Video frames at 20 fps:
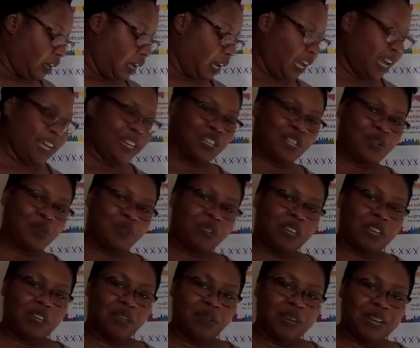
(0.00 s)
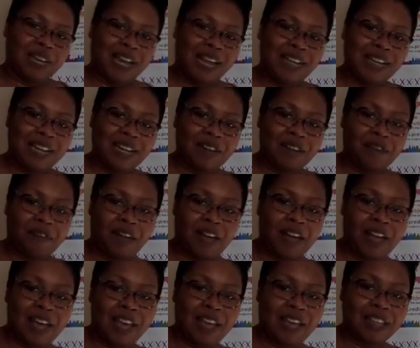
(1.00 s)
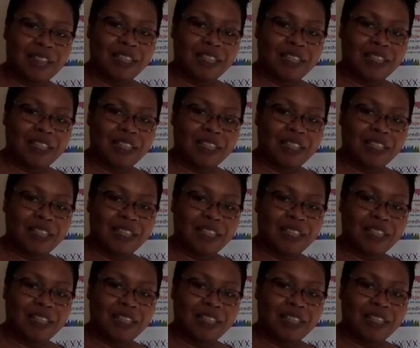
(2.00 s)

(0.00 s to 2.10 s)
And do you think you can identify